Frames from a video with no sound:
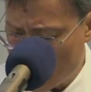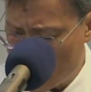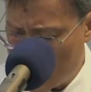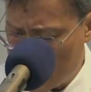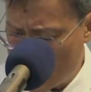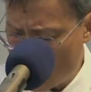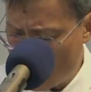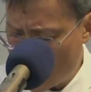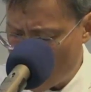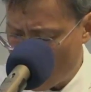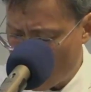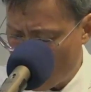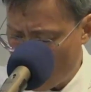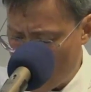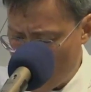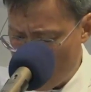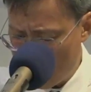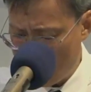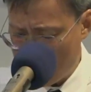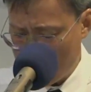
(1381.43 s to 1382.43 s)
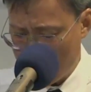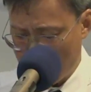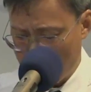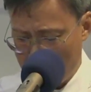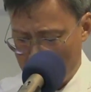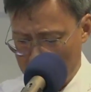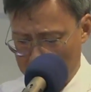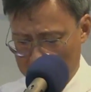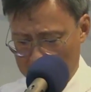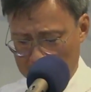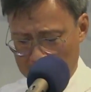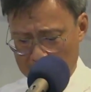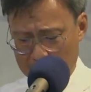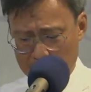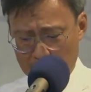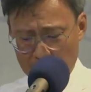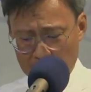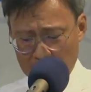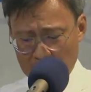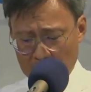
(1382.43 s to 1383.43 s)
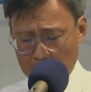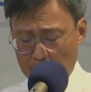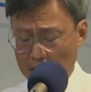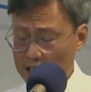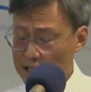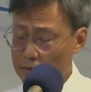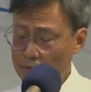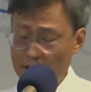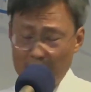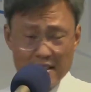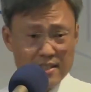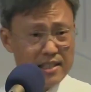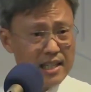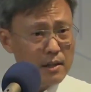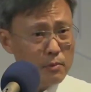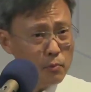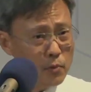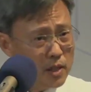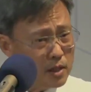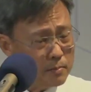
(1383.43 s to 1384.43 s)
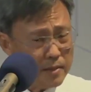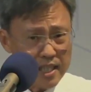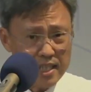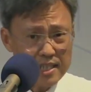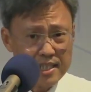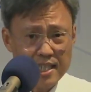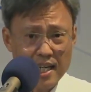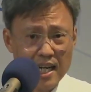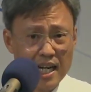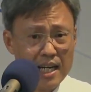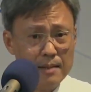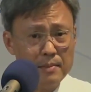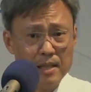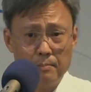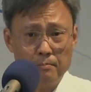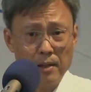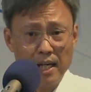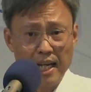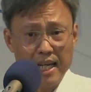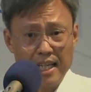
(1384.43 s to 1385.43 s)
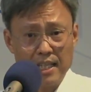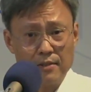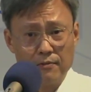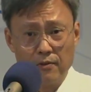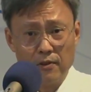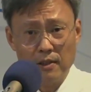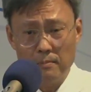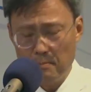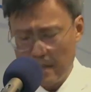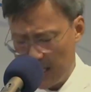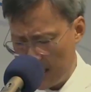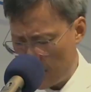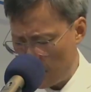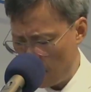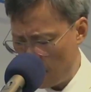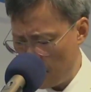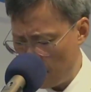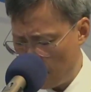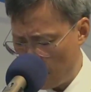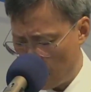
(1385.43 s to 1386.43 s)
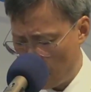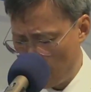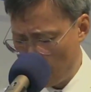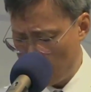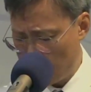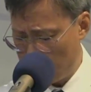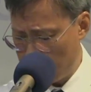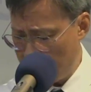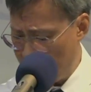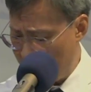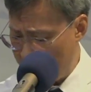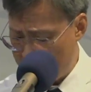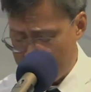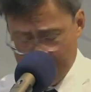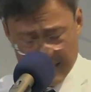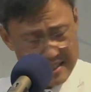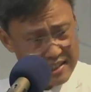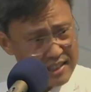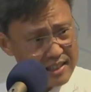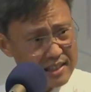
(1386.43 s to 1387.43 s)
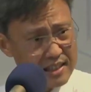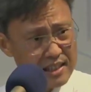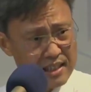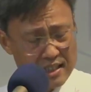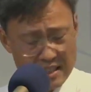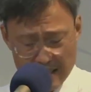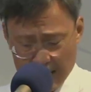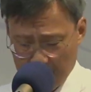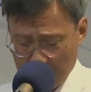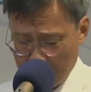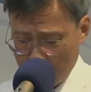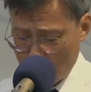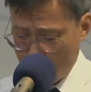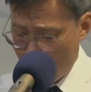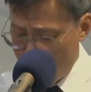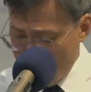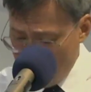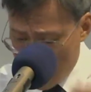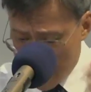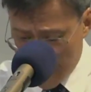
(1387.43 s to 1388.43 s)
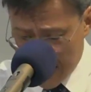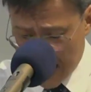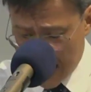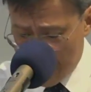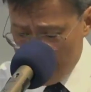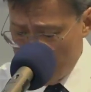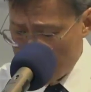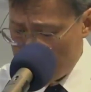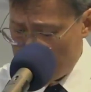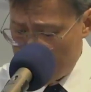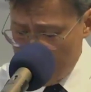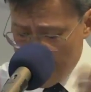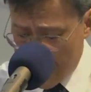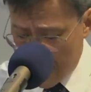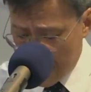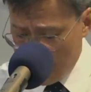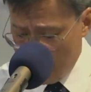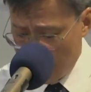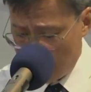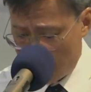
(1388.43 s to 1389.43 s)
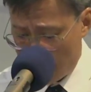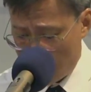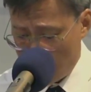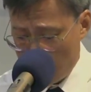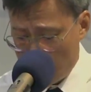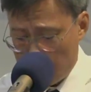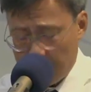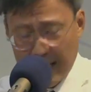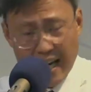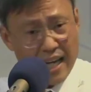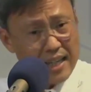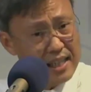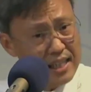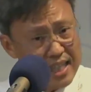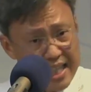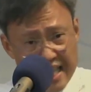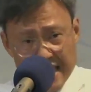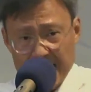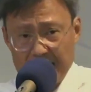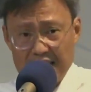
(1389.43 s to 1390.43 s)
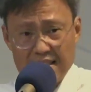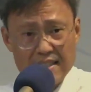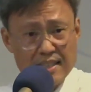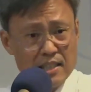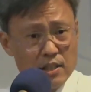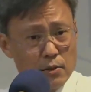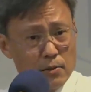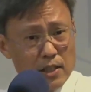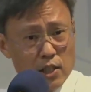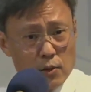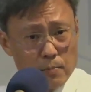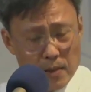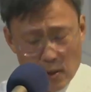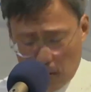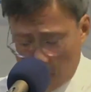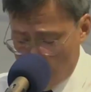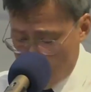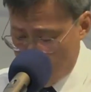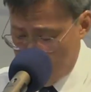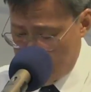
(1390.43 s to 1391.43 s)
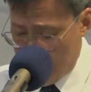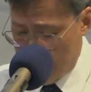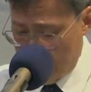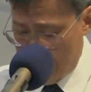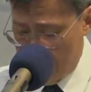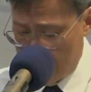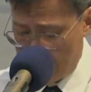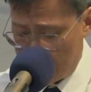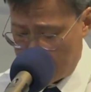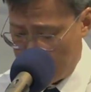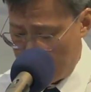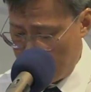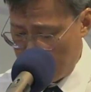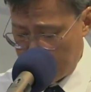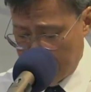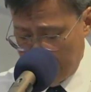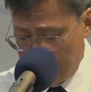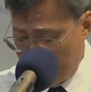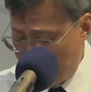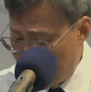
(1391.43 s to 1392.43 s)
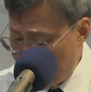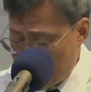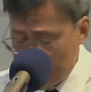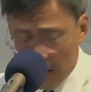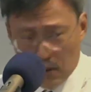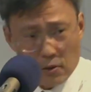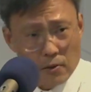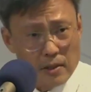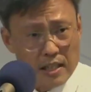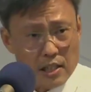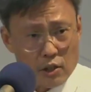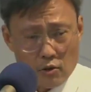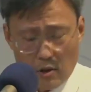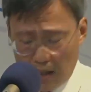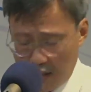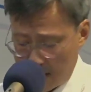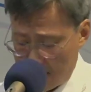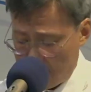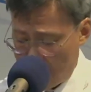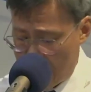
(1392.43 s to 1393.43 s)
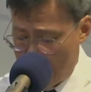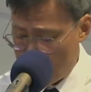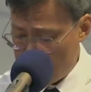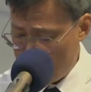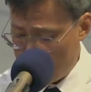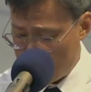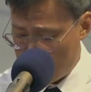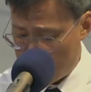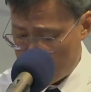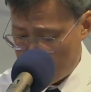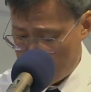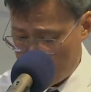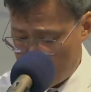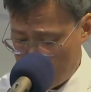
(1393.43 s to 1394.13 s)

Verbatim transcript: deal with grief and loss. Because, friends, there will be a time and place for a ministry of truth, yes. Wrong beliefs, denial of truth can lead us into a spiritual dead end, can lead us to destructive habits.